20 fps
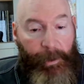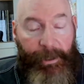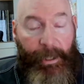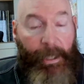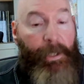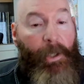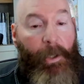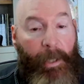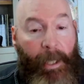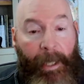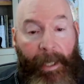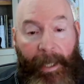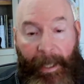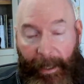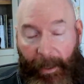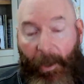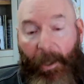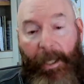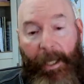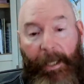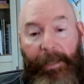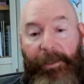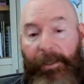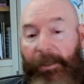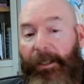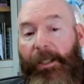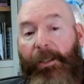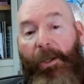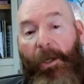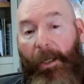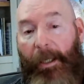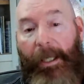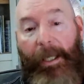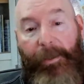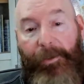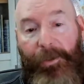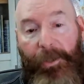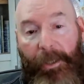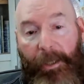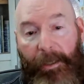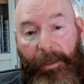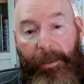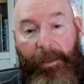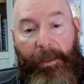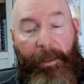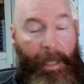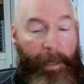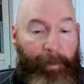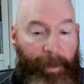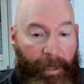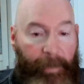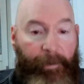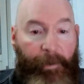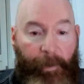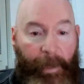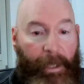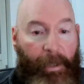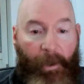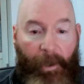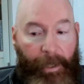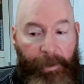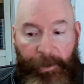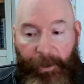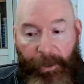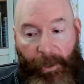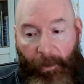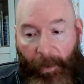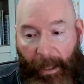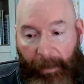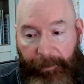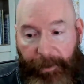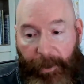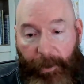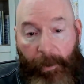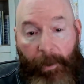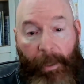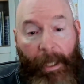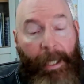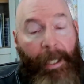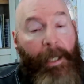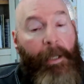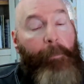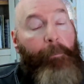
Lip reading: Or in our case, it's incarnation. I believe in reincarnation. You don't have to.